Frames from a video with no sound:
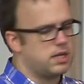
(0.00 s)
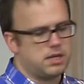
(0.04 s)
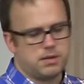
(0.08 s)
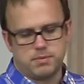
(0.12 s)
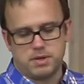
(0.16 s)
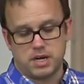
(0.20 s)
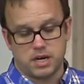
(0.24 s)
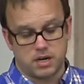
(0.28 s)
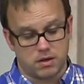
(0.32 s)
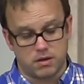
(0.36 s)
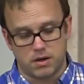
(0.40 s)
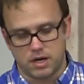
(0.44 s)

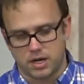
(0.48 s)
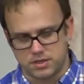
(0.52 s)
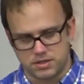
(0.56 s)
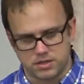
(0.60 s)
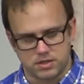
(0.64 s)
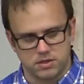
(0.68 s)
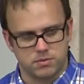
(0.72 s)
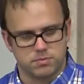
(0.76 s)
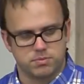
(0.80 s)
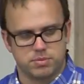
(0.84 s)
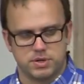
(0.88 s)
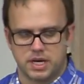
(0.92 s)
not
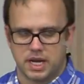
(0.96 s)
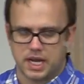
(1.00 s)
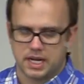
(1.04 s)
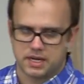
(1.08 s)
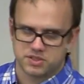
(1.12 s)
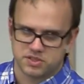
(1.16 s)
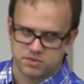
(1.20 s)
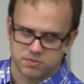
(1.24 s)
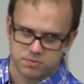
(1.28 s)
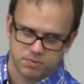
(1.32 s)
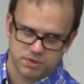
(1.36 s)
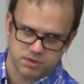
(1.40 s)
going to,
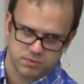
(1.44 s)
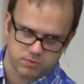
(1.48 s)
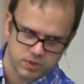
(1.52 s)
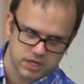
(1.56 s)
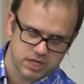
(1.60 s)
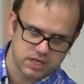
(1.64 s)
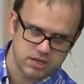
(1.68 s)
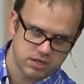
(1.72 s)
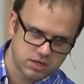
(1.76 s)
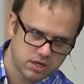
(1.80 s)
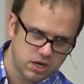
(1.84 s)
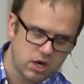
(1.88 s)

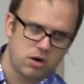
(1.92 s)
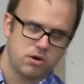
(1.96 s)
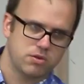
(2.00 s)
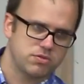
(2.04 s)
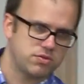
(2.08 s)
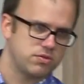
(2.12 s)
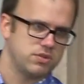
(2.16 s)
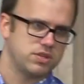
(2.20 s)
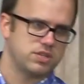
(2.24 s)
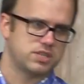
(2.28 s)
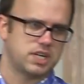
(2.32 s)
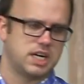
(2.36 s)
but we could
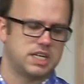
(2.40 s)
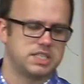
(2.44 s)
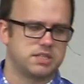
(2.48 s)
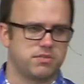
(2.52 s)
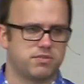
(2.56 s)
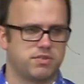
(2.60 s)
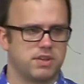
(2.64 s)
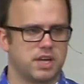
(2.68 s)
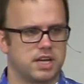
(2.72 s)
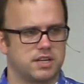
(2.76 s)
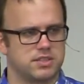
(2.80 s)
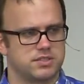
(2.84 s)
go through these
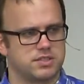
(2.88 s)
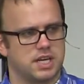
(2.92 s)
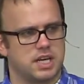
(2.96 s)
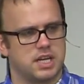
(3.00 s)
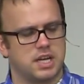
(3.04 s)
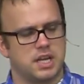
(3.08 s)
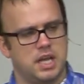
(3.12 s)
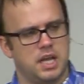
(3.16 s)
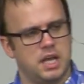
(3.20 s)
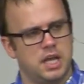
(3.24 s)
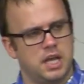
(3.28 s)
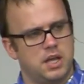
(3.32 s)
kinds of things.
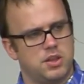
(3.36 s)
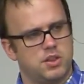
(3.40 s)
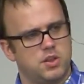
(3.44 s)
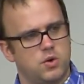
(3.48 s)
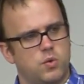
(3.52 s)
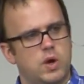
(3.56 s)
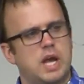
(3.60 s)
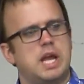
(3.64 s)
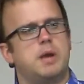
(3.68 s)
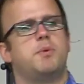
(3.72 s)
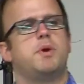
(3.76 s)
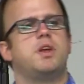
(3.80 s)
That
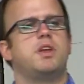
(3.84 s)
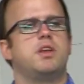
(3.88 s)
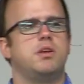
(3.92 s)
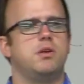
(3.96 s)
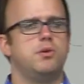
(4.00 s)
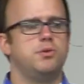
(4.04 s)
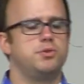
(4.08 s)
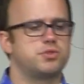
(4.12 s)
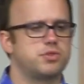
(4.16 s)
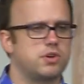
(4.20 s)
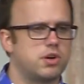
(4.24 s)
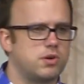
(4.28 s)
the way we
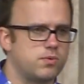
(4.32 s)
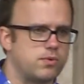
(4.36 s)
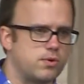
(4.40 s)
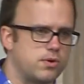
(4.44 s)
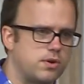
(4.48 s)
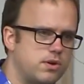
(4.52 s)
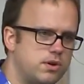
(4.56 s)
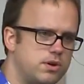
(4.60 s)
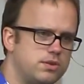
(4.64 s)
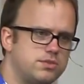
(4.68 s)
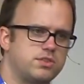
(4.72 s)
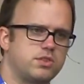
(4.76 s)
use our
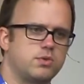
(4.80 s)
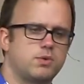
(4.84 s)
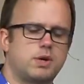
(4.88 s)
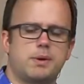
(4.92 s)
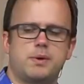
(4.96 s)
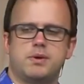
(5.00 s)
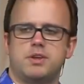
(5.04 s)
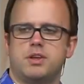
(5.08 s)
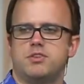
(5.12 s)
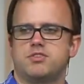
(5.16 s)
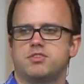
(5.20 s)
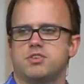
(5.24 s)
words,
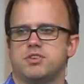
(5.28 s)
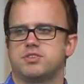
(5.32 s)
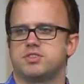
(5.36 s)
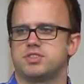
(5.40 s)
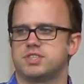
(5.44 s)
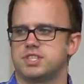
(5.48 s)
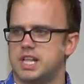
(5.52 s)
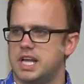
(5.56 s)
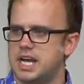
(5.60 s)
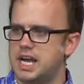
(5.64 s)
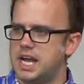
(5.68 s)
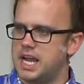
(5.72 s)
the way we use
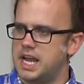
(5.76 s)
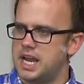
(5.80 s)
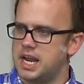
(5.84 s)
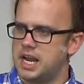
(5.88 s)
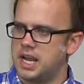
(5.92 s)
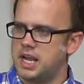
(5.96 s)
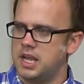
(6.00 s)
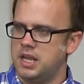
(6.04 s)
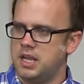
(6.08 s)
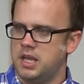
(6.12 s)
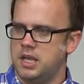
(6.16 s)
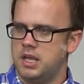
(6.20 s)
our
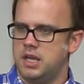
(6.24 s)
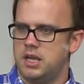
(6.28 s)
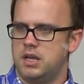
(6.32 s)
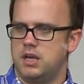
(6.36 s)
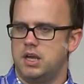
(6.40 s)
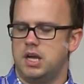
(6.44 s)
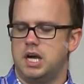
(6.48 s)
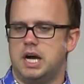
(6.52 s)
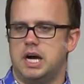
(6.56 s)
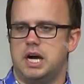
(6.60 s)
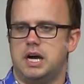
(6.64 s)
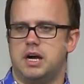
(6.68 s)
slang.
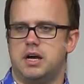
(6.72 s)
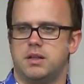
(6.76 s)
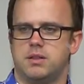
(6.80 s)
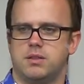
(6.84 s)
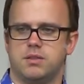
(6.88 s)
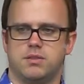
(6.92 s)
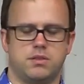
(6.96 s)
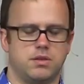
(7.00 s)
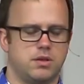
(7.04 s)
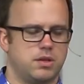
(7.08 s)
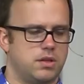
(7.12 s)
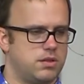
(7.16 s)

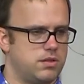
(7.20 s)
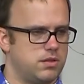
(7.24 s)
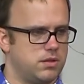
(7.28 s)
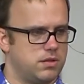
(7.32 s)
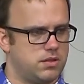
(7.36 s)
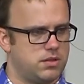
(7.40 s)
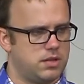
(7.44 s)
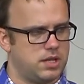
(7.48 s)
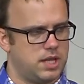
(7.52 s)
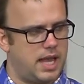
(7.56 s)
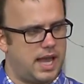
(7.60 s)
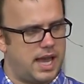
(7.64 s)

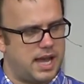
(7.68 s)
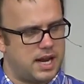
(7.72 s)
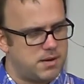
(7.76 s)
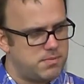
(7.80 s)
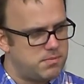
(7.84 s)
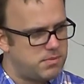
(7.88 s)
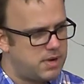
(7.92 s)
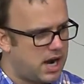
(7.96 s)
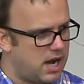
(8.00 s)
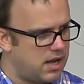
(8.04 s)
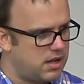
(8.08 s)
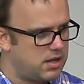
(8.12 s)
The
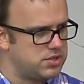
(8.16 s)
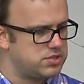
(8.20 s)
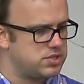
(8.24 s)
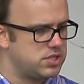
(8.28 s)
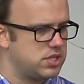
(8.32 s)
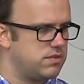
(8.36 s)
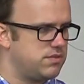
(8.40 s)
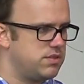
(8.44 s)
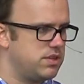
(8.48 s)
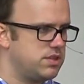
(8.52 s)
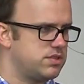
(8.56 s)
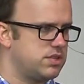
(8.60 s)

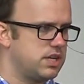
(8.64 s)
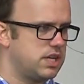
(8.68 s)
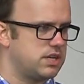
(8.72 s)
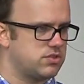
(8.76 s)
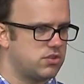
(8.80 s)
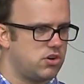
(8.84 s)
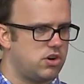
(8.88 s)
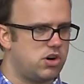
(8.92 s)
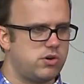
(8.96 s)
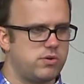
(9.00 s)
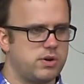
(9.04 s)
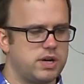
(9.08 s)
etymology of these
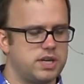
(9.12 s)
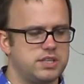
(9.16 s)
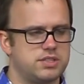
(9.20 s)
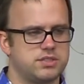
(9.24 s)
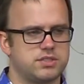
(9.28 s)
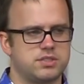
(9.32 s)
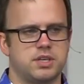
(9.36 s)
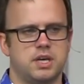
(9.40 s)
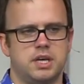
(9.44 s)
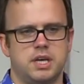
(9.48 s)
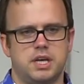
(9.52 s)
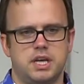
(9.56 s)
things
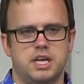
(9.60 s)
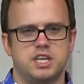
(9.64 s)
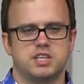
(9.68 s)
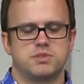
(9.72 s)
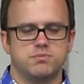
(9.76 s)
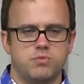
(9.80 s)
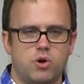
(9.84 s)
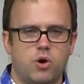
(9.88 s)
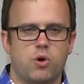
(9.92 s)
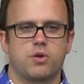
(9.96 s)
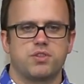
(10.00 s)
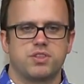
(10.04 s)
always
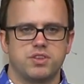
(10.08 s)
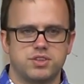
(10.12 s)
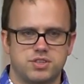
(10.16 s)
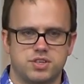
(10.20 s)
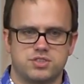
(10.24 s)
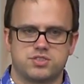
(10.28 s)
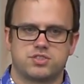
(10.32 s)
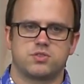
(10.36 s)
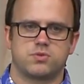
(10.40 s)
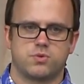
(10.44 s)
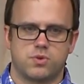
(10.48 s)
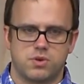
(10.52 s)
is more
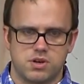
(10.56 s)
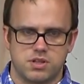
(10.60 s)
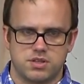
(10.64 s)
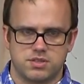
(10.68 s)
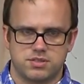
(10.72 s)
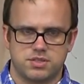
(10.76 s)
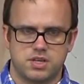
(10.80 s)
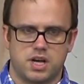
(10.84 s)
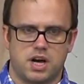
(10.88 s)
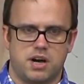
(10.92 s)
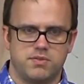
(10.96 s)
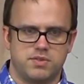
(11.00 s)
than just the
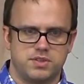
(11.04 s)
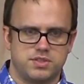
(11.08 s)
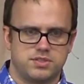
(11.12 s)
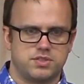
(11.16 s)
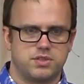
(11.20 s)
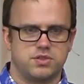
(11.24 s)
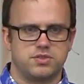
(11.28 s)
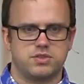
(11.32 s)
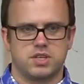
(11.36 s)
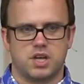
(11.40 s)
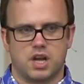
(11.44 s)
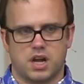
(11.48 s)
word itself.
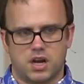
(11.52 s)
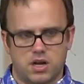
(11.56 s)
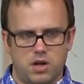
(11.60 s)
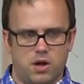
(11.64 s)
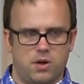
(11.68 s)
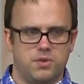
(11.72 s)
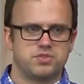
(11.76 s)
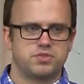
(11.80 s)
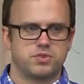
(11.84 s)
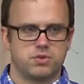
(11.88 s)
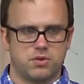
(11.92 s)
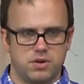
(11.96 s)
It's usually a
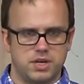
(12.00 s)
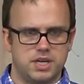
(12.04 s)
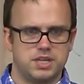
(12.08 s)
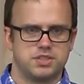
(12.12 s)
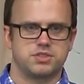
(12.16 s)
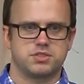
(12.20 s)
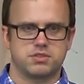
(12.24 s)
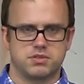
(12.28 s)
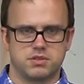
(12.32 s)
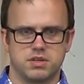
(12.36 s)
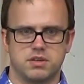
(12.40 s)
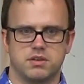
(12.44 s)
cultural
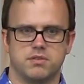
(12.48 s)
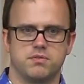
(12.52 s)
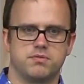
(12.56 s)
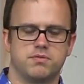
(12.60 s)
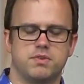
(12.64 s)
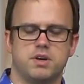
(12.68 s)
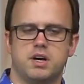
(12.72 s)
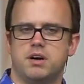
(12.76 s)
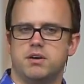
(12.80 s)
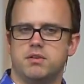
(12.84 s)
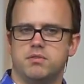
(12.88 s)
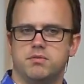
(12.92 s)

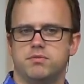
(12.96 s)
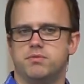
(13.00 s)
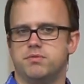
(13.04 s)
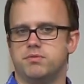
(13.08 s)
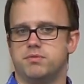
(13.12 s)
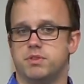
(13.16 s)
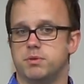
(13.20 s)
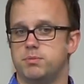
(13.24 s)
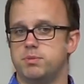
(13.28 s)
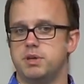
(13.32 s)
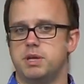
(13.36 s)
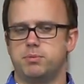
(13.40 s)
history
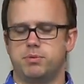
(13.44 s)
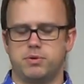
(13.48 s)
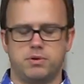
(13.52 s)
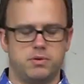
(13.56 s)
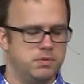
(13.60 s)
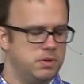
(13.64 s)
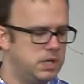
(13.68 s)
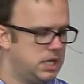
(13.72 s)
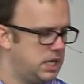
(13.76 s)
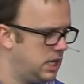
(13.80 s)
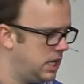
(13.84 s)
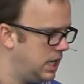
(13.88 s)
of the
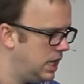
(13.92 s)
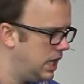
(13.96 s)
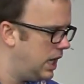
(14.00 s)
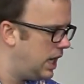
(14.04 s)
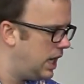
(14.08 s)
people.